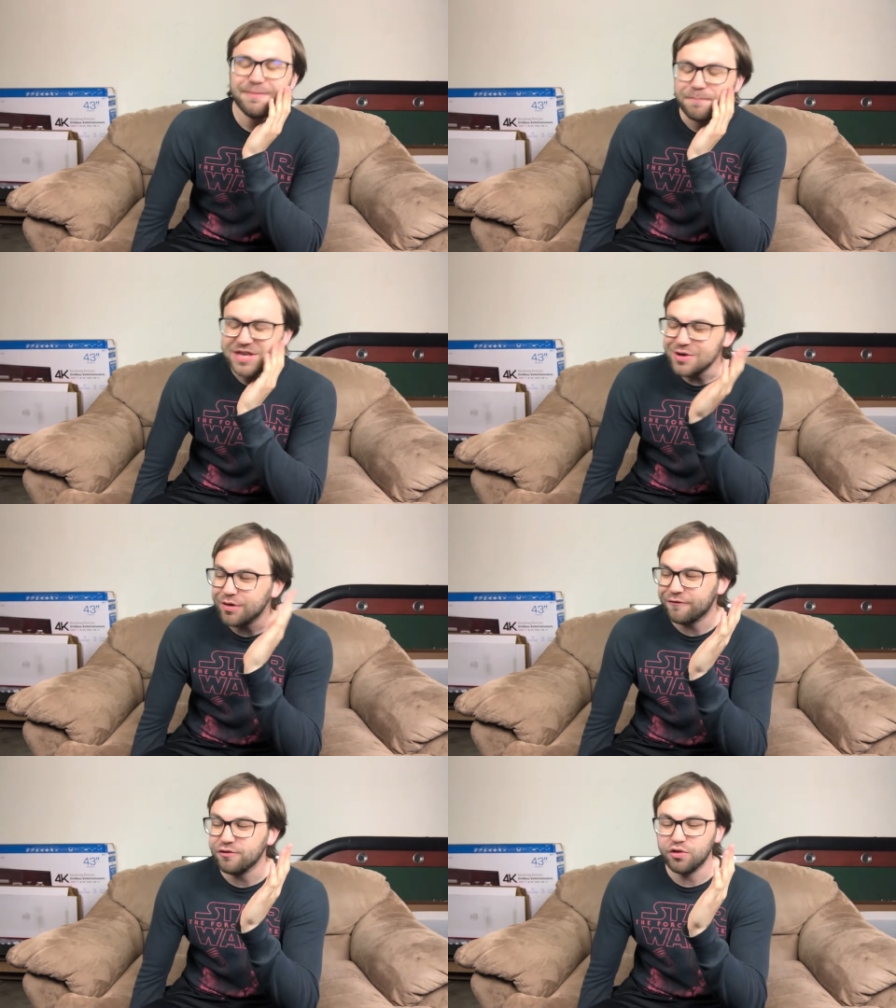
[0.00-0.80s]

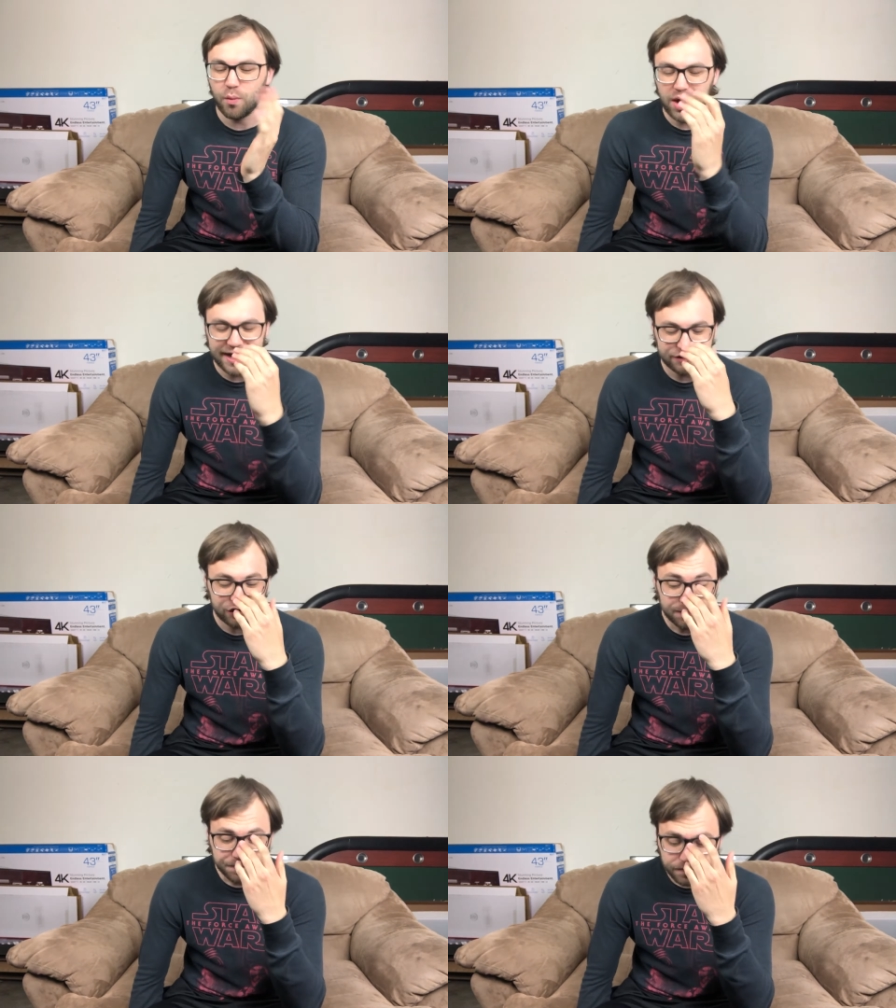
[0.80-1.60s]
beautiful to
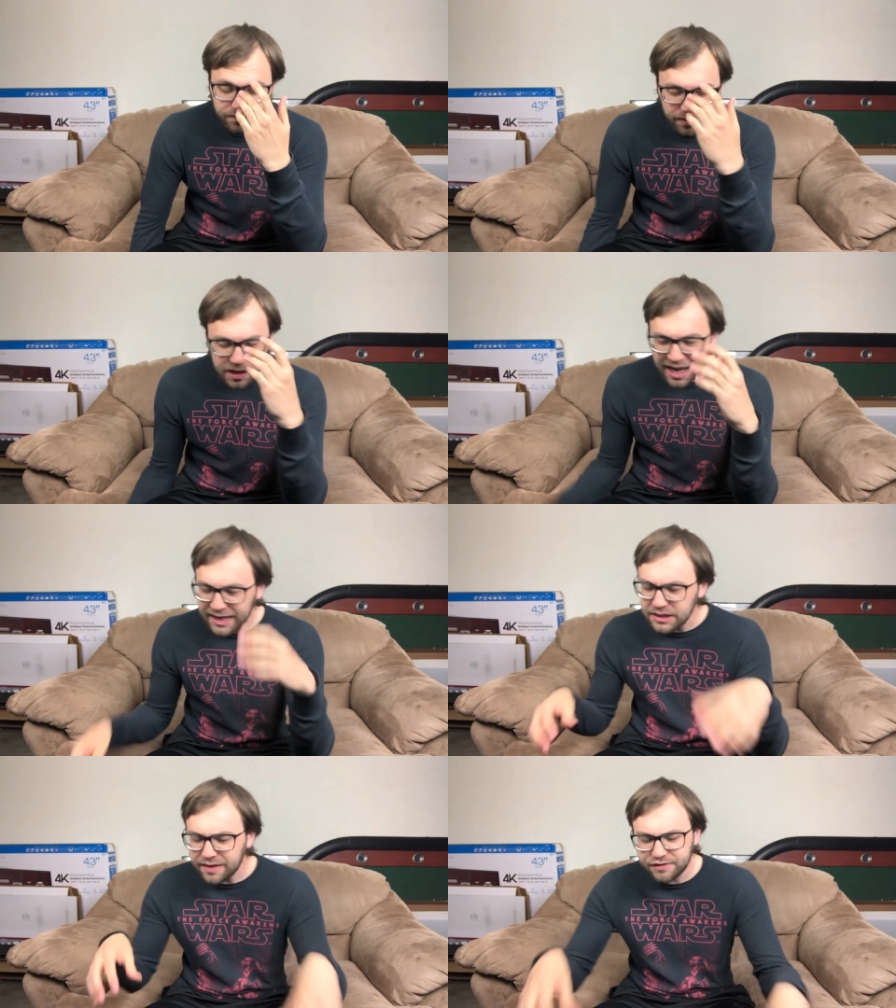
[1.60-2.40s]
watch. I
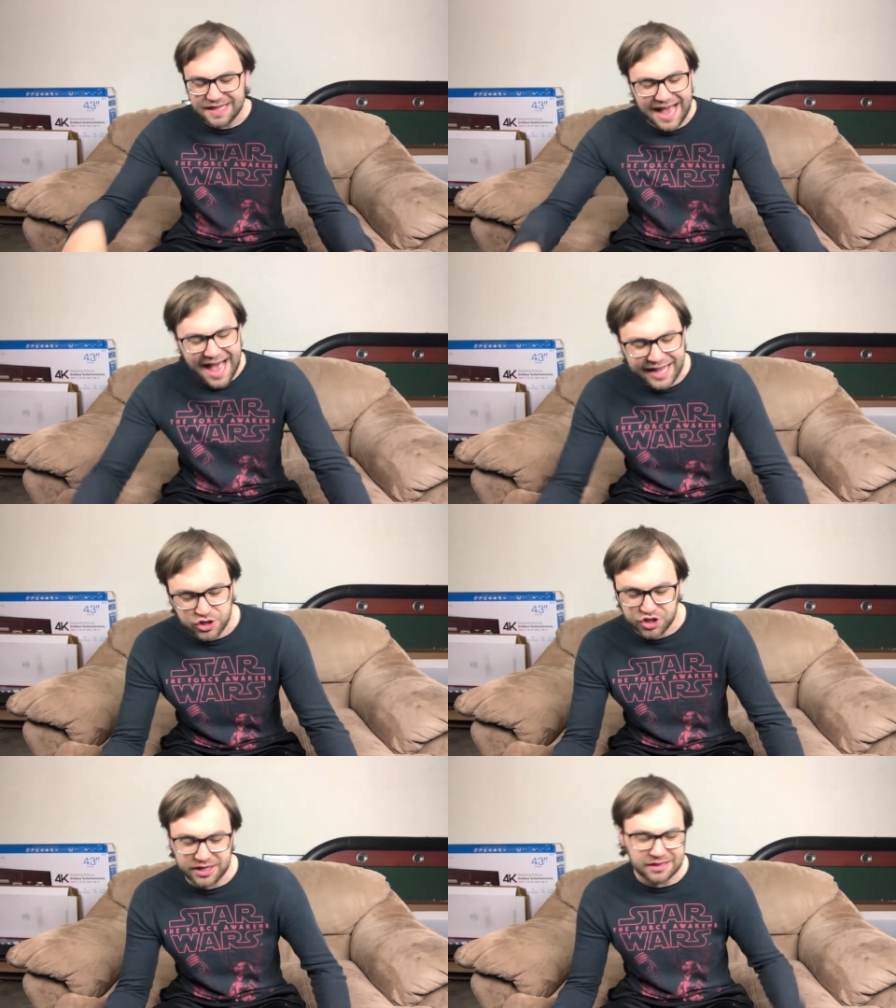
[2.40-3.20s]
loved the
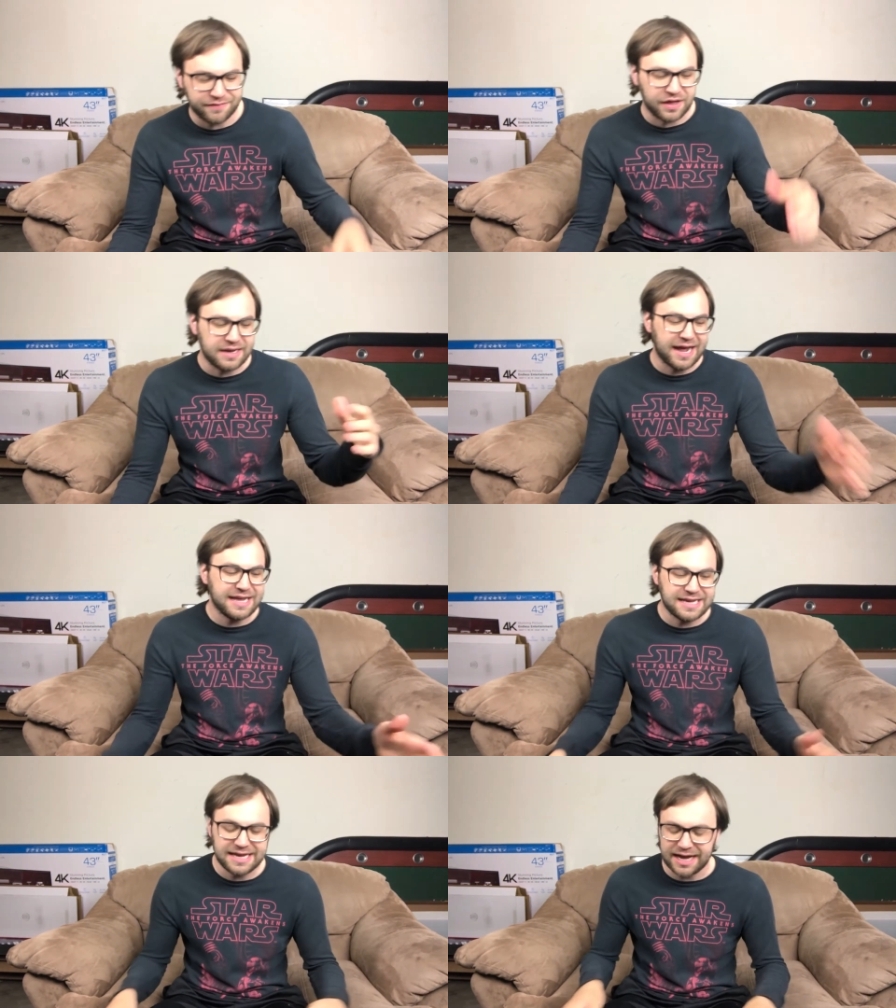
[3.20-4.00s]
action. I loved the
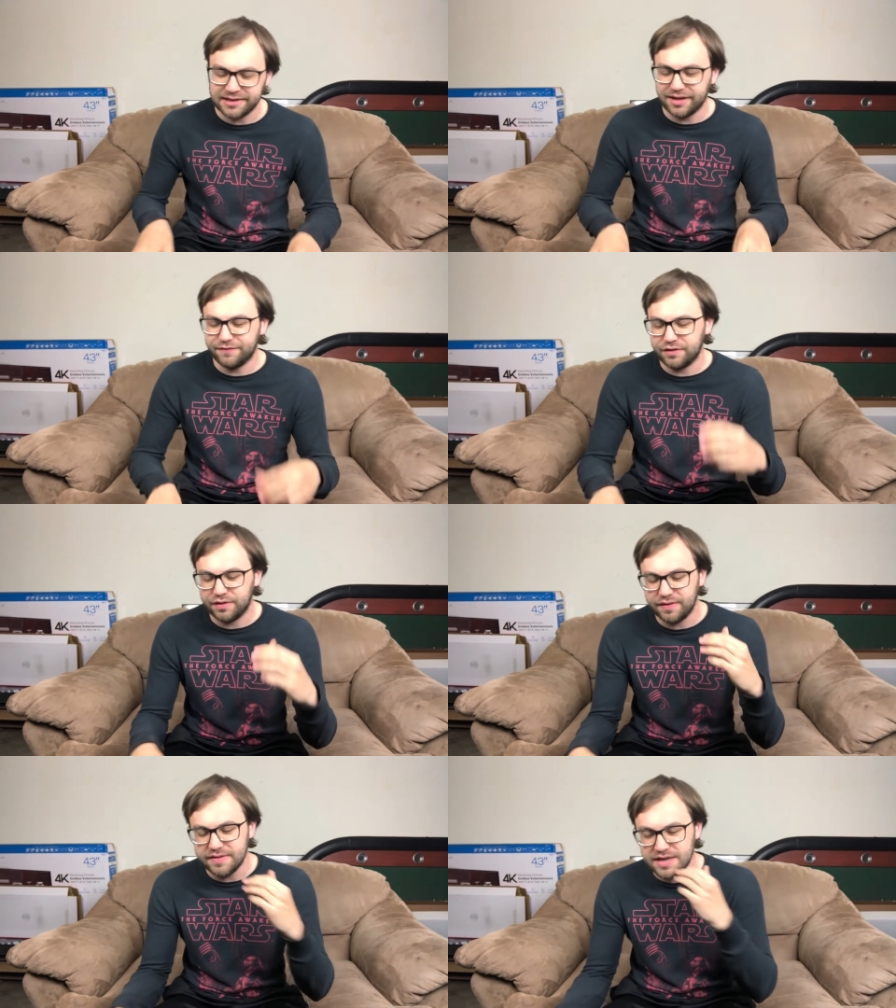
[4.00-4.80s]
Night King. I loved,
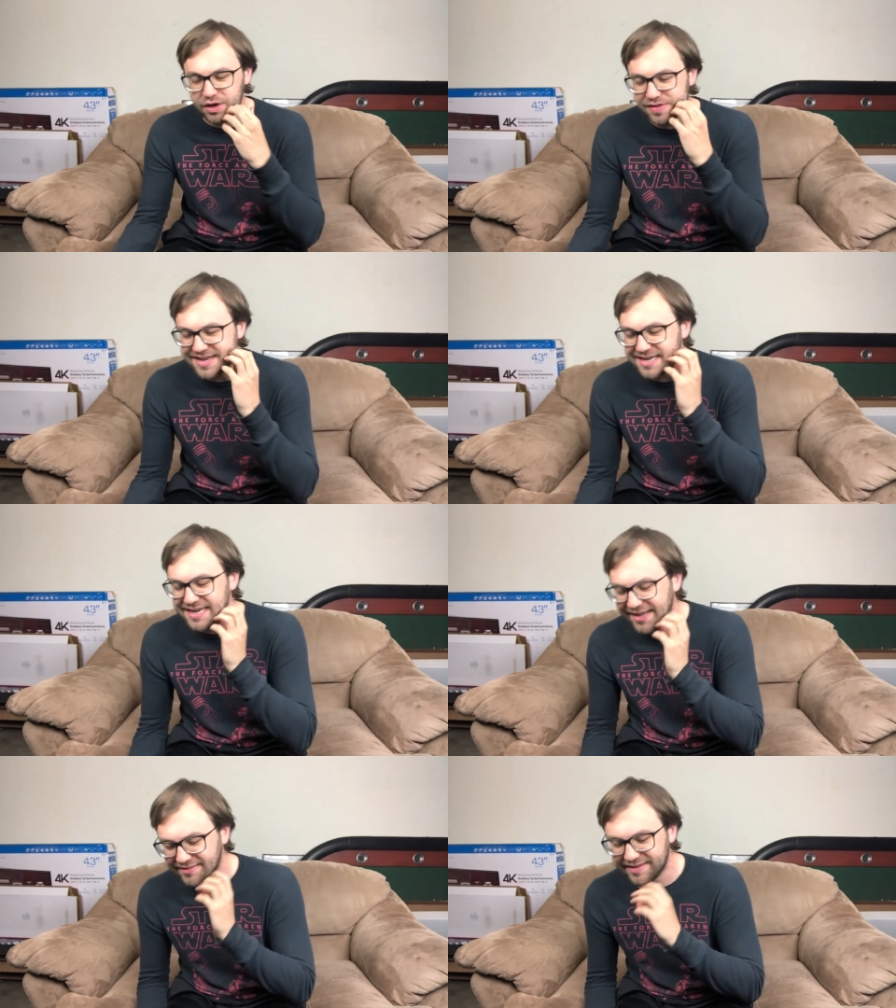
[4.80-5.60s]
the
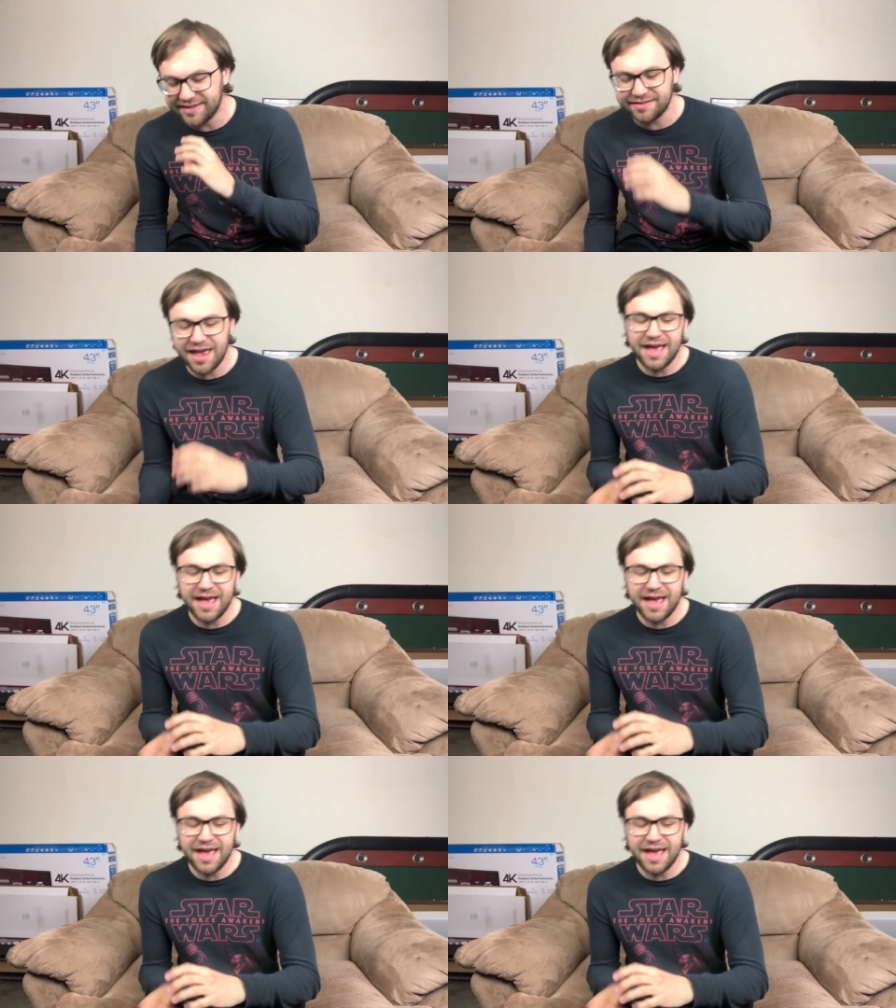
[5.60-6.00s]
intenseness.